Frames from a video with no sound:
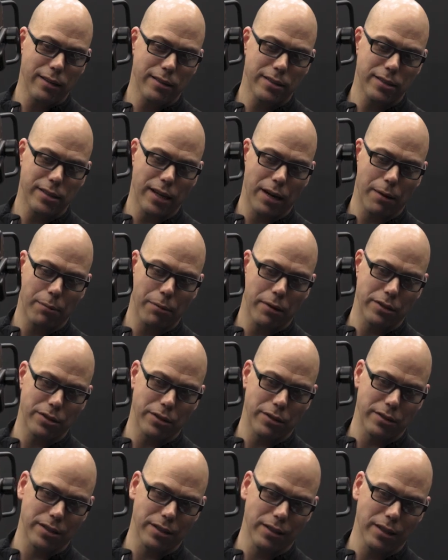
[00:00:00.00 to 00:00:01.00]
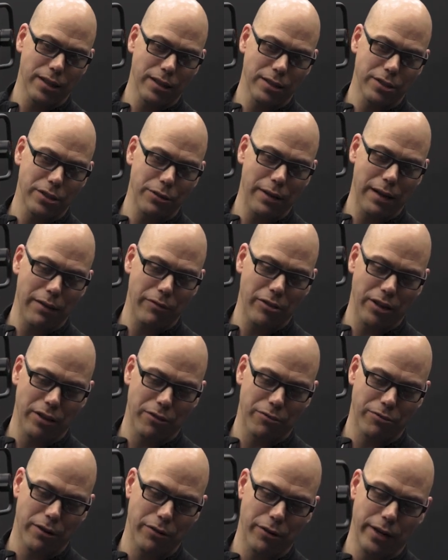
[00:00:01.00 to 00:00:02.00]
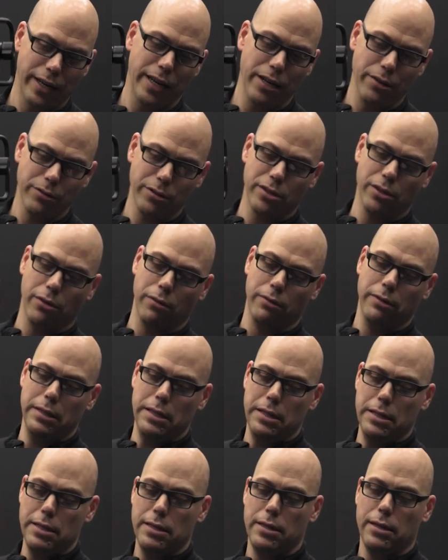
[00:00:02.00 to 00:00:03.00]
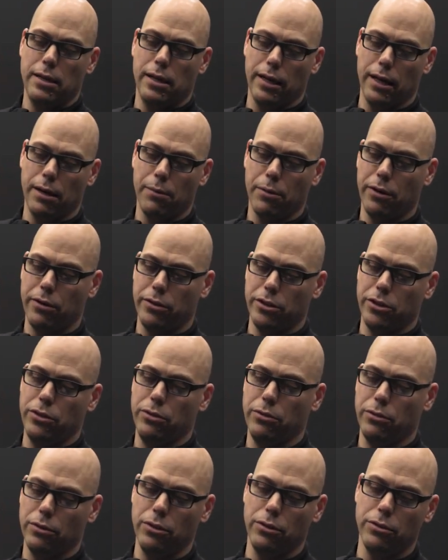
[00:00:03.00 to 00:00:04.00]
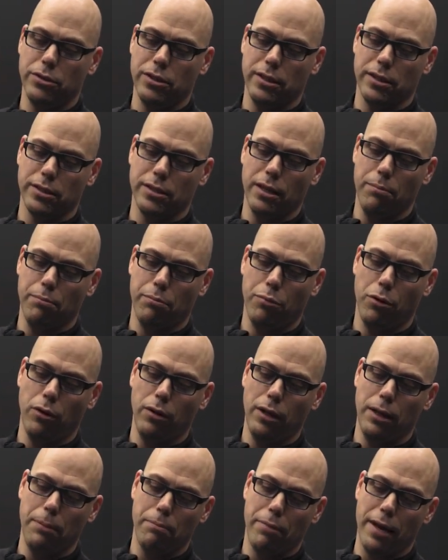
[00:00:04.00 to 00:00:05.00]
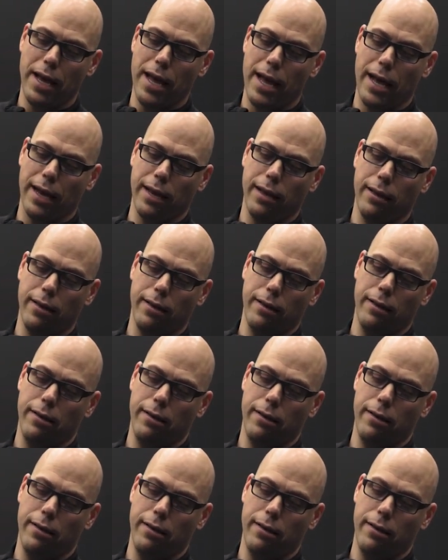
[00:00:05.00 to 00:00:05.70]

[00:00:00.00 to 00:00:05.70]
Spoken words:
set up, so it's a little too heavy on the front right now. So again, I'm going to loosen this up, pull it back,